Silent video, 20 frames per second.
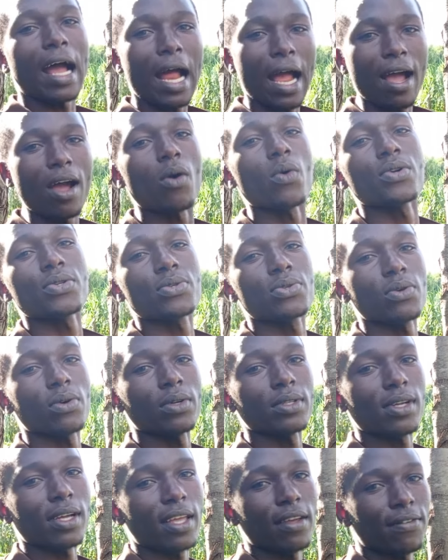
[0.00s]
i also
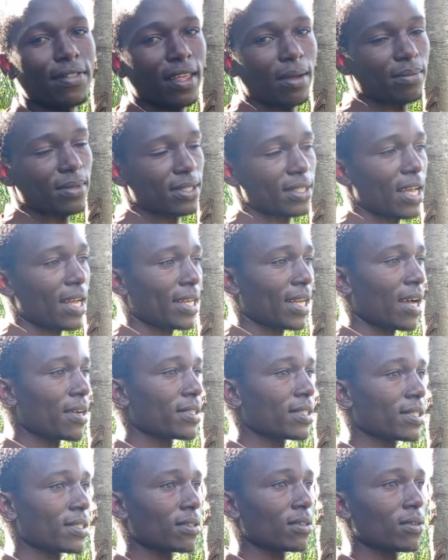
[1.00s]
give them shout
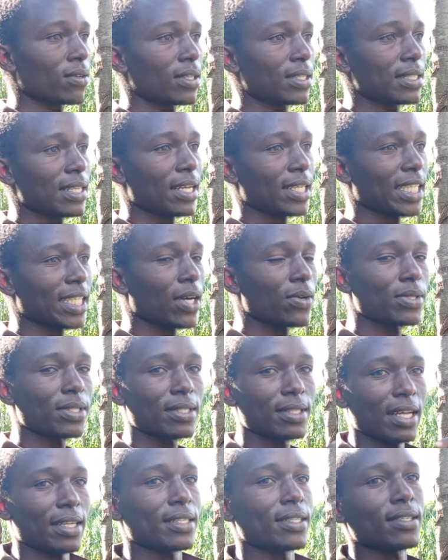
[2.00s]
out shout out
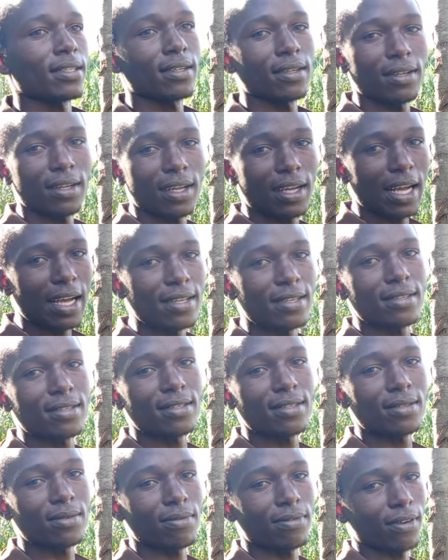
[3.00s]
that guys
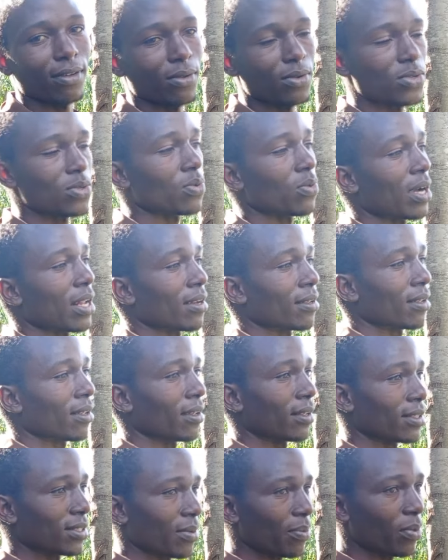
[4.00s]
for those who are
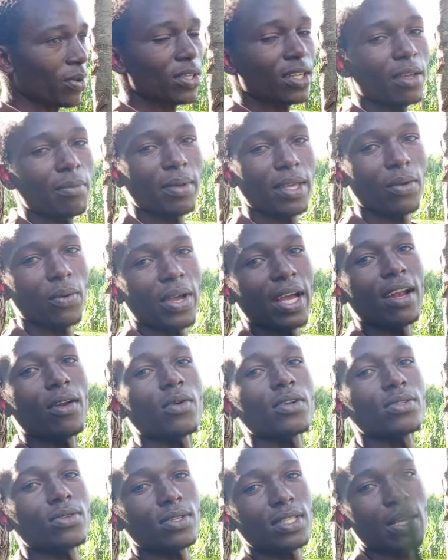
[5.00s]
uh, supporting me you can
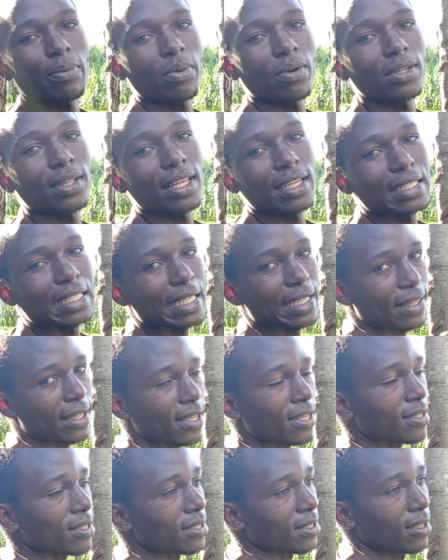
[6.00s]
also support the
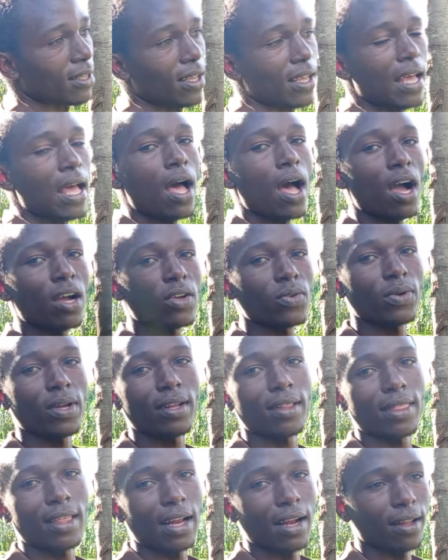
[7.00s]
g10s
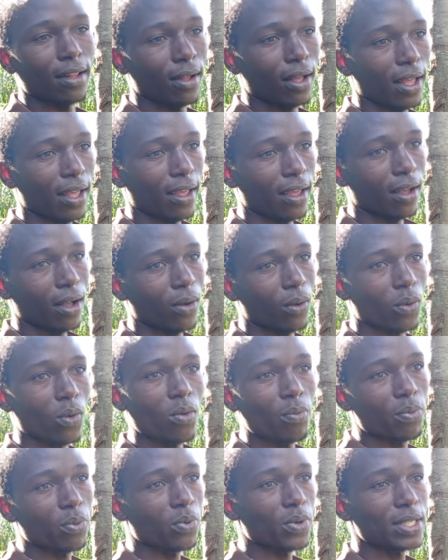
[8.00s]
actually they're a
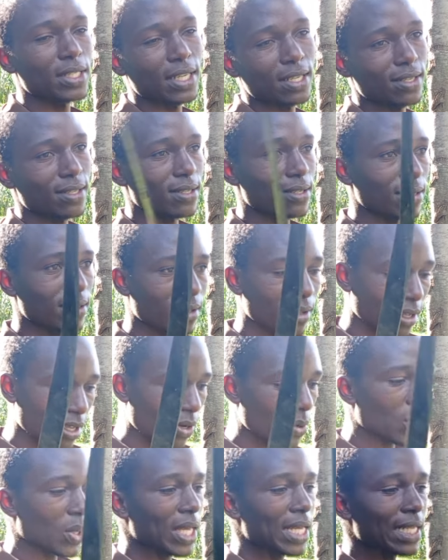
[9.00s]
group which is
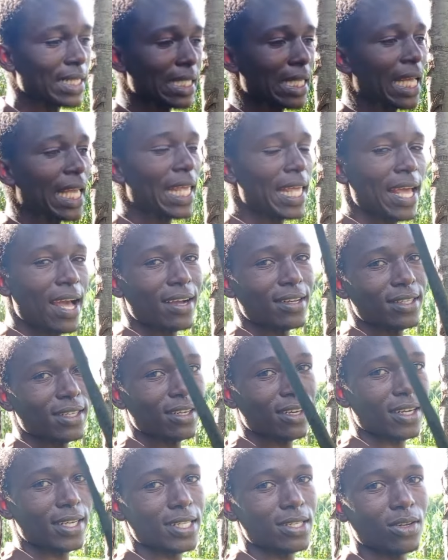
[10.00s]
educating young
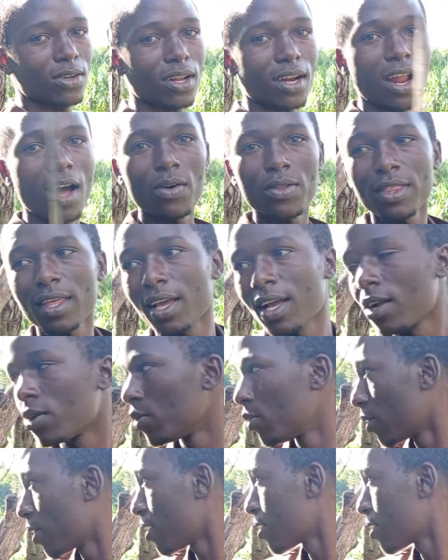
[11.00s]
generation and how they can do